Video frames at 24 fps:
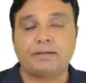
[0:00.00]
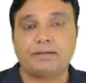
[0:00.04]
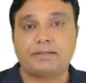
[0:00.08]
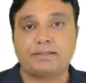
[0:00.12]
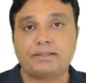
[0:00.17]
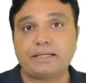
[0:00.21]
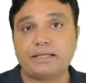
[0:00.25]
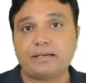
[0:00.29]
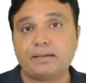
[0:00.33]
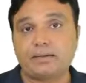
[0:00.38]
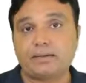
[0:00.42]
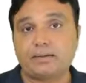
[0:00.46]

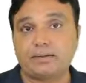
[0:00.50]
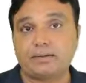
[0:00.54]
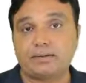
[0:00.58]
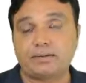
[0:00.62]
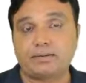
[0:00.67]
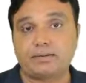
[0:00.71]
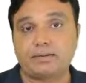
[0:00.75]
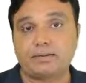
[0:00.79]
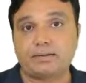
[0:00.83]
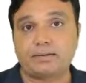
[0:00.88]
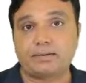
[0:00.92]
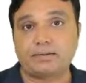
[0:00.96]
their
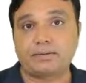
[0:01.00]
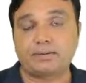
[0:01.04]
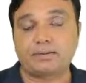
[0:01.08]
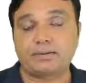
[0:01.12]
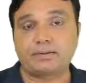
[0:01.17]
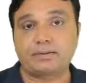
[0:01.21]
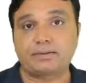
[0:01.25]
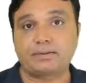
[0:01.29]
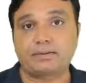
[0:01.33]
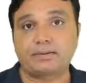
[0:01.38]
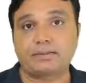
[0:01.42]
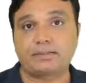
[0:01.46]

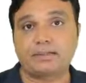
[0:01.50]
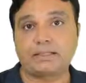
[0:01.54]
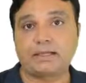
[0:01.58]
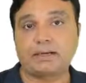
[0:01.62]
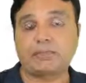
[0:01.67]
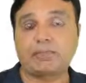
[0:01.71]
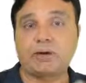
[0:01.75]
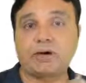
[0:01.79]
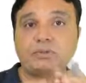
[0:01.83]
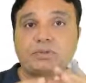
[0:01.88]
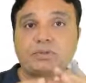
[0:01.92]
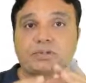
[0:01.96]
the
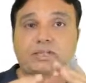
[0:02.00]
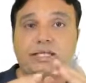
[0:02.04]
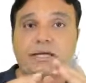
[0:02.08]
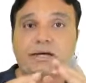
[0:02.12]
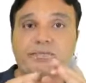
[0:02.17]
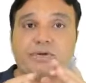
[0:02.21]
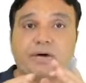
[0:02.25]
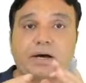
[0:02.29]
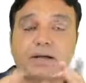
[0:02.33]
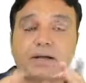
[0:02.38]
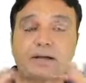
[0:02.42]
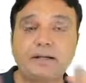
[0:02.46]
amount they
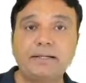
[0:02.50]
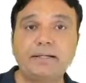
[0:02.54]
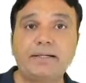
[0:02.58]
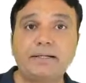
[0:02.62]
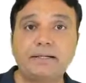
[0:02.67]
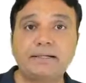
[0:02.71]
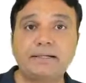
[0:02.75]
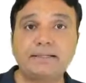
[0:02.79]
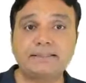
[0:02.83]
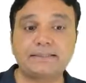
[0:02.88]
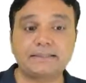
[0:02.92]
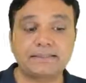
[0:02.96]
have
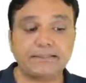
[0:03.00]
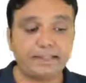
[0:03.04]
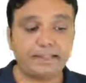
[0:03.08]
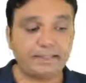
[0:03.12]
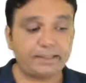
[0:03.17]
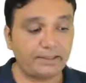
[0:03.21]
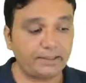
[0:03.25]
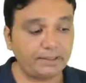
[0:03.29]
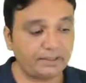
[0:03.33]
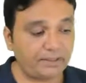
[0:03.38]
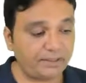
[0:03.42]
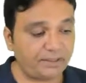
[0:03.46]
guaranteed is
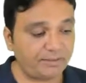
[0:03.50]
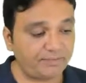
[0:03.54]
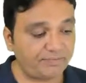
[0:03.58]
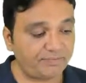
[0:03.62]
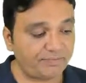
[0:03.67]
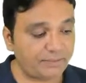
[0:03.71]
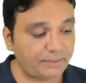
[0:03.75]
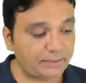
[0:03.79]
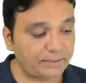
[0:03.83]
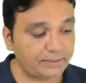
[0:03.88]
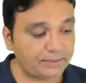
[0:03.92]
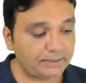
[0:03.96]
in a
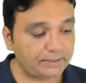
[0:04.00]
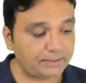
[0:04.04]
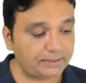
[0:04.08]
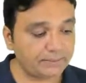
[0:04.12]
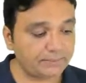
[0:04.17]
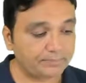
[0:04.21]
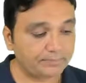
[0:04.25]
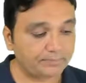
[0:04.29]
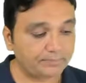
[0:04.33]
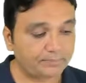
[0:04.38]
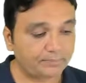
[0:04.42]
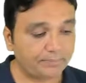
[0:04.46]
different
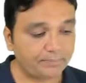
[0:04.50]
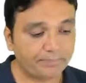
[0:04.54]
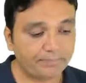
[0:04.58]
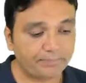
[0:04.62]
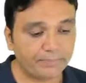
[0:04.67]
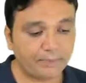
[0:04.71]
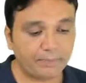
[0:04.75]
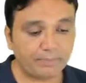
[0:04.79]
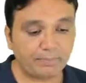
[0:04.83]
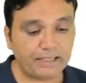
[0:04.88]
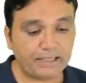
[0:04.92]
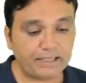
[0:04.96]

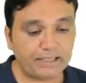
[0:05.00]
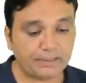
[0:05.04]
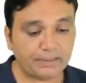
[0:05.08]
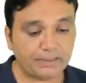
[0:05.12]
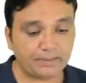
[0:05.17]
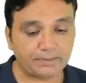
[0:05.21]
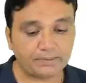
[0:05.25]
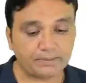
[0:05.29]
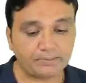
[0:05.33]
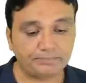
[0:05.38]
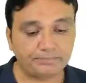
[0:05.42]
manner,